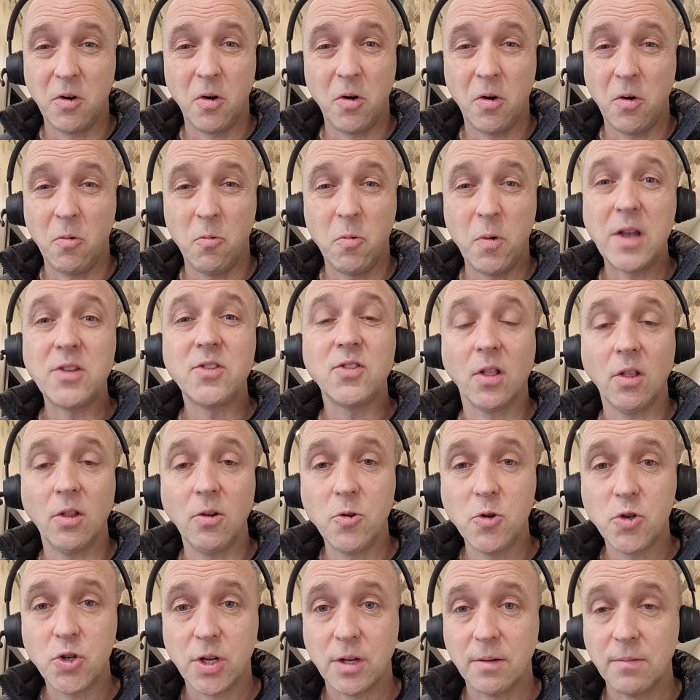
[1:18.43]

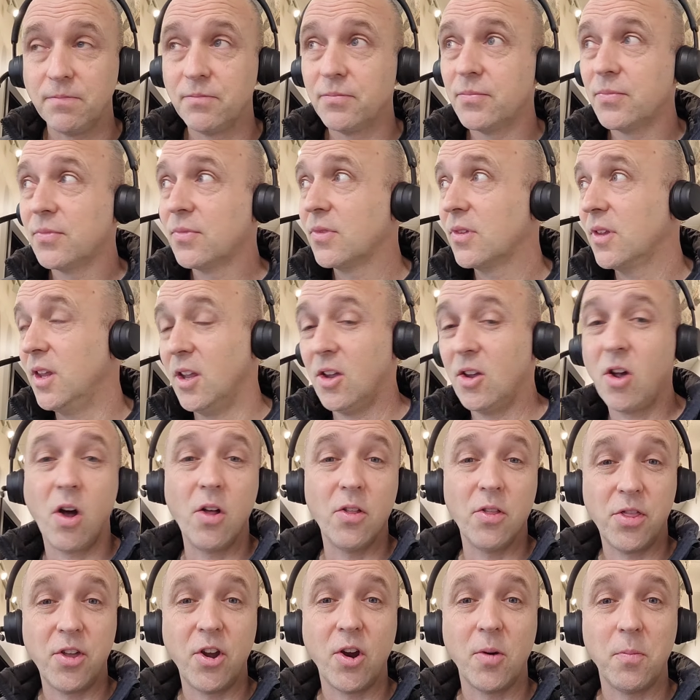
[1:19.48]
resolution. You call
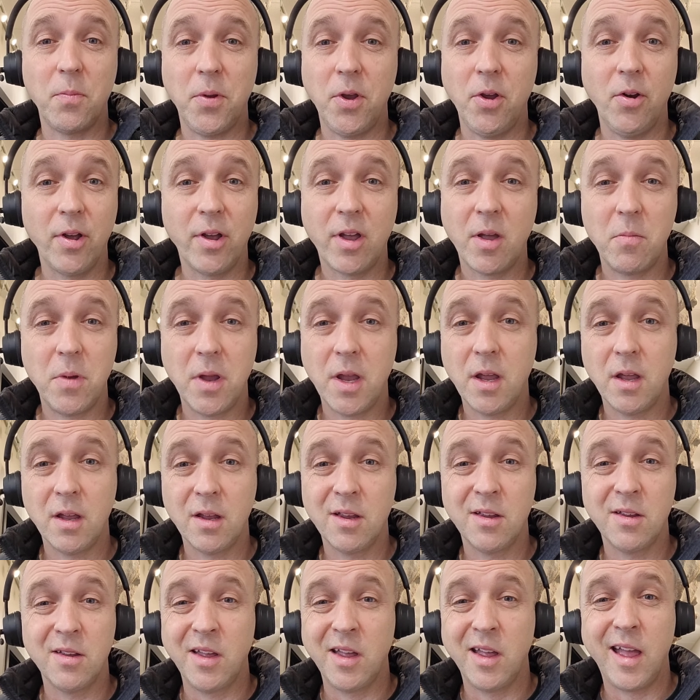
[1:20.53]
it therapeutic, it could be
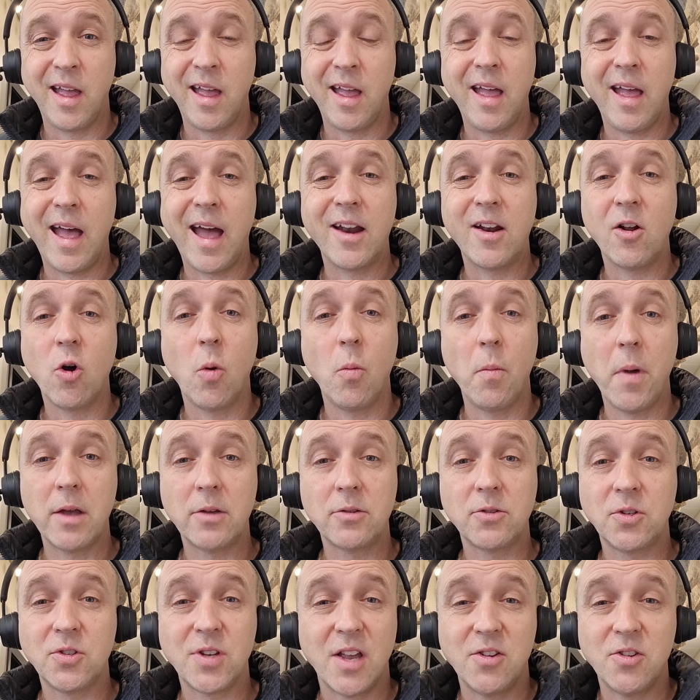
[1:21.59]
at-home
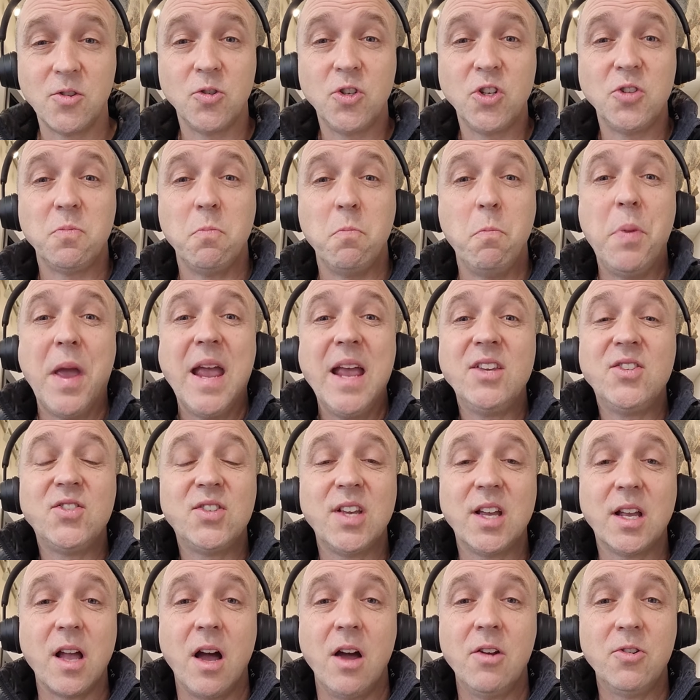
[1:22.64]
exercise or just
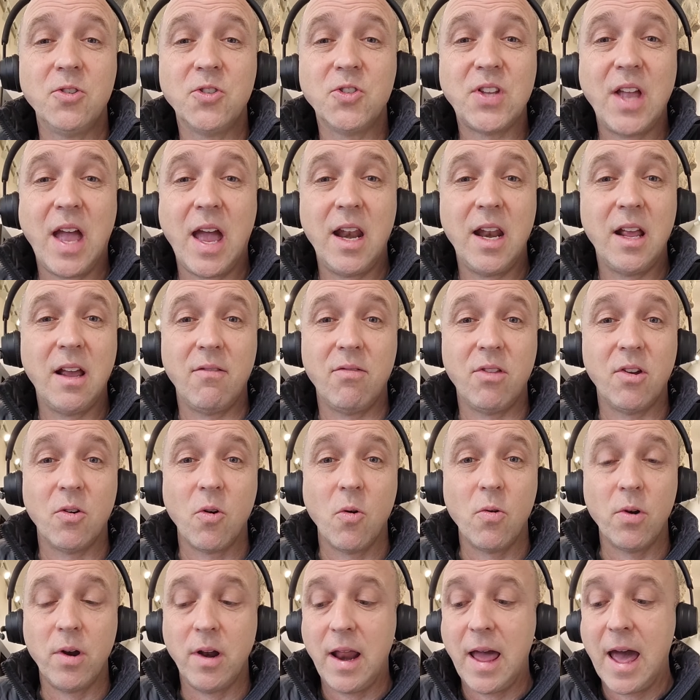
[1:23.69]
basic understanding of their
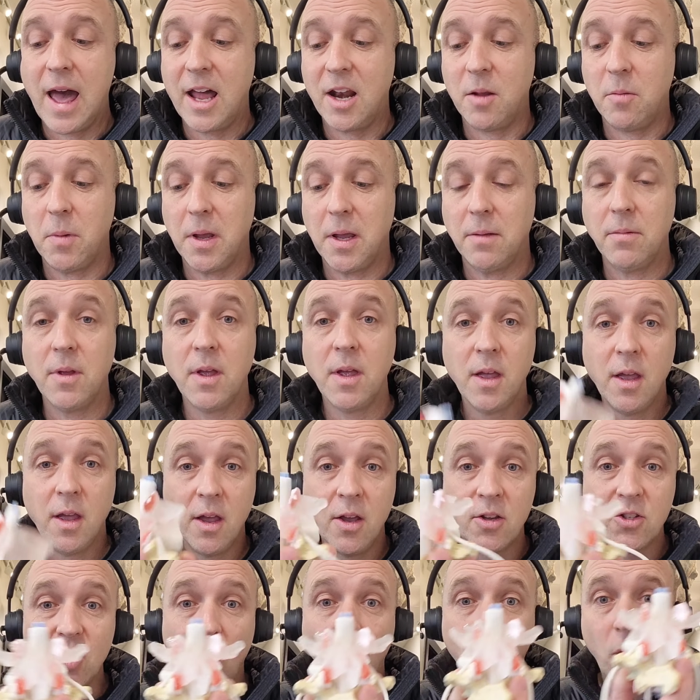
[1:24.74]
own anatomy.
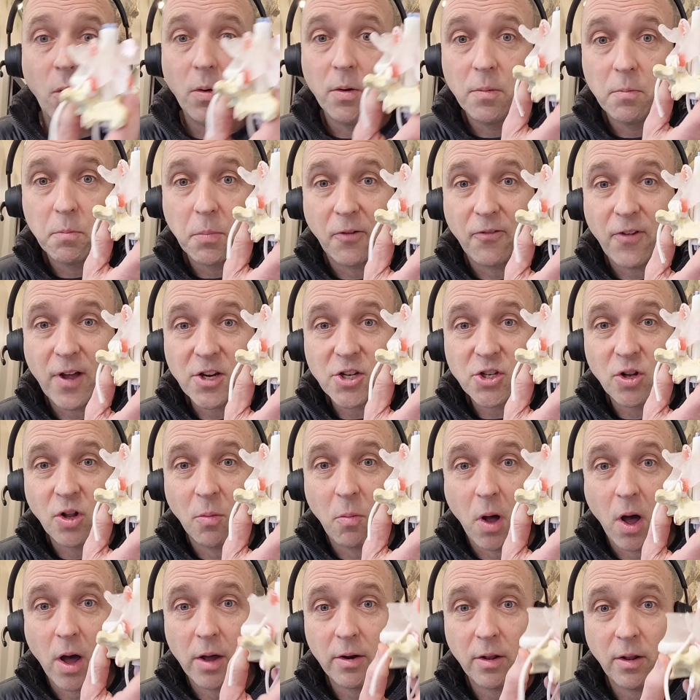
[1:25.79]
So professional
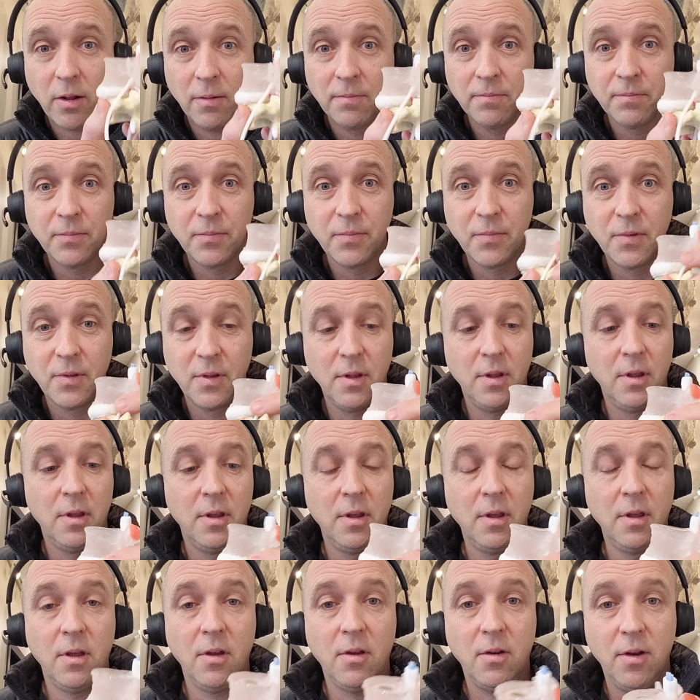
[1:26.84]
model,
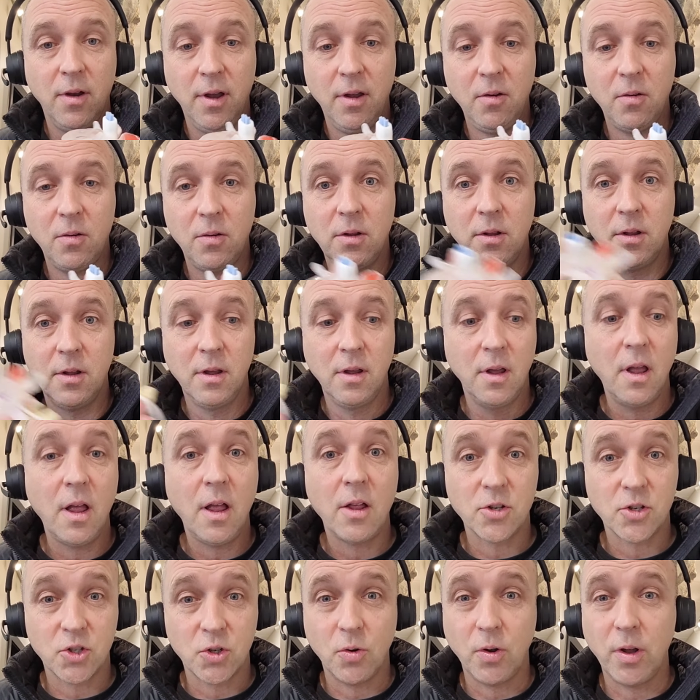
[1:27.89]
right?
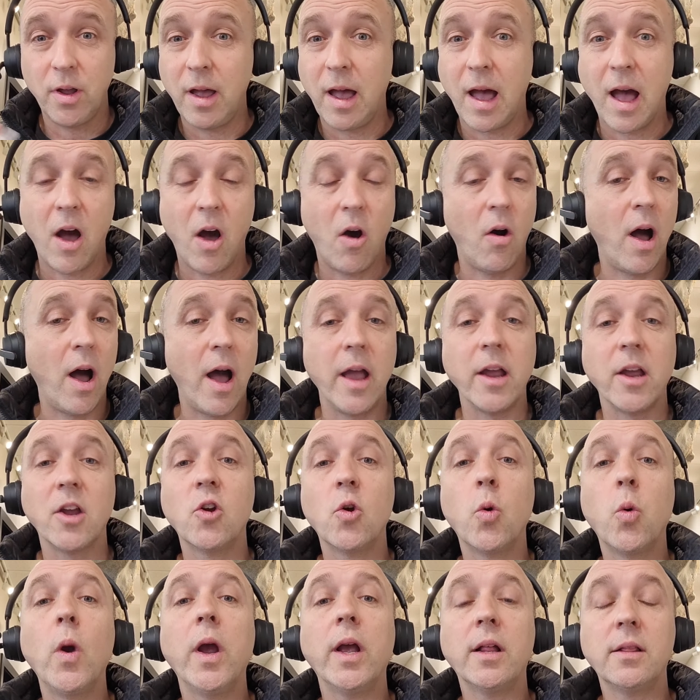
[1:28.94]
I'll show you how I
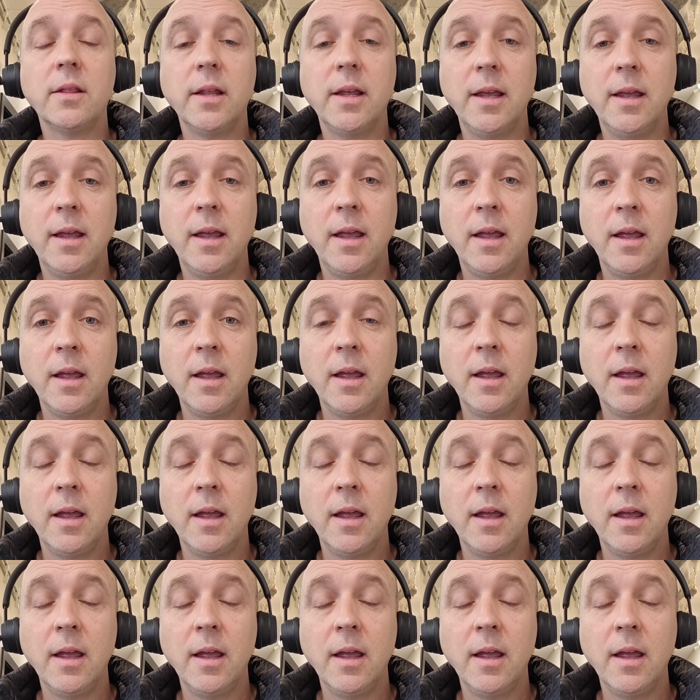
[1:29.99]
quickly